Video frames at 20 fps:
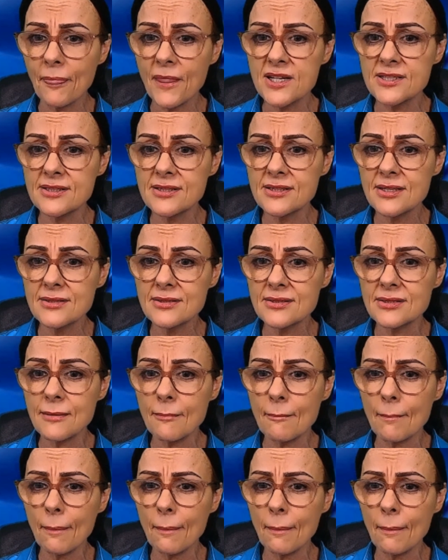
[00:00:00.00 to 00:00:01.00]
This
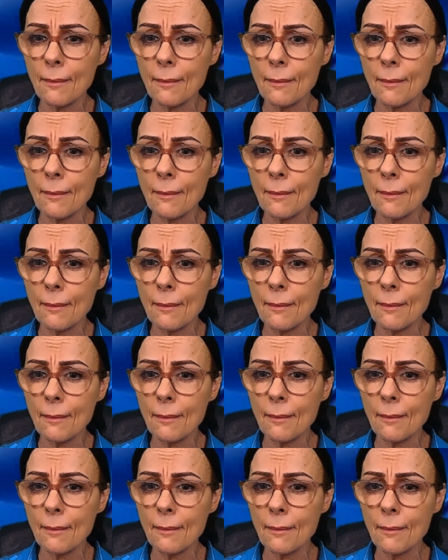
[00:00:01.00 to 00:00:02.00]
is
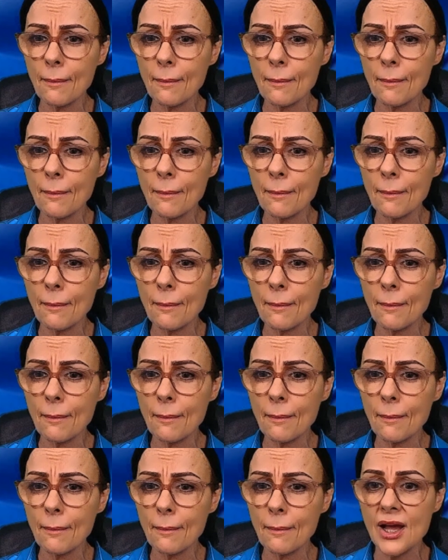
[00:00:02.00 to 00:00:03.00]
against our
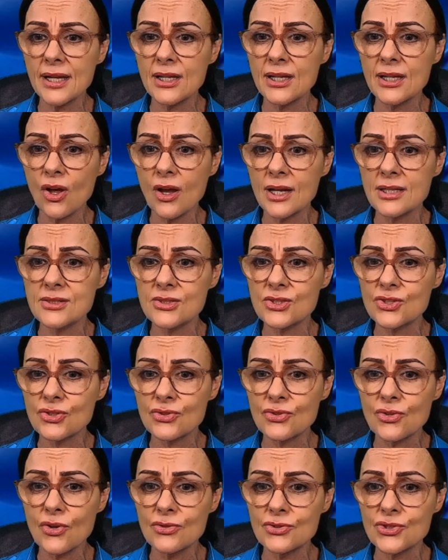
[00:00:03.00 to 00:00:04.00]
guidelines.
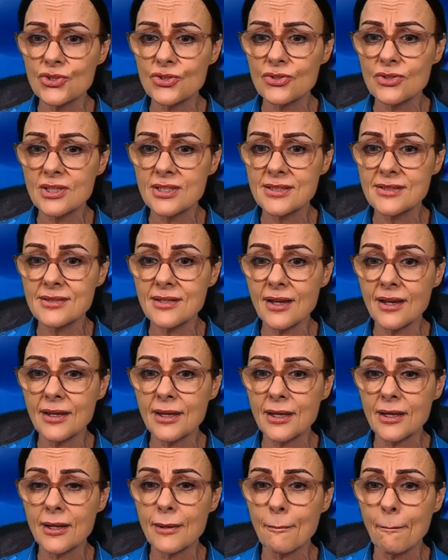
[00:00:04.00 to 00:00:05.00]
Do not do this
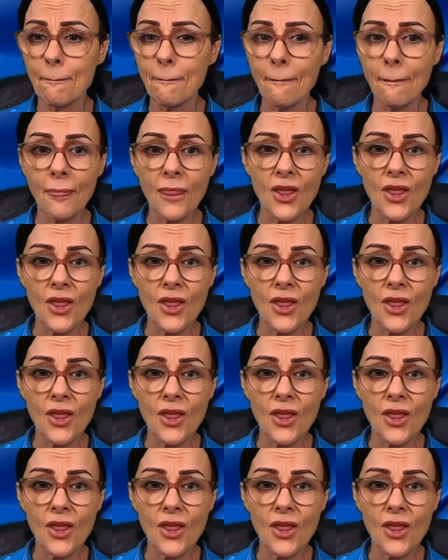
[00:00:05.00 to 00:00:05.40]
again.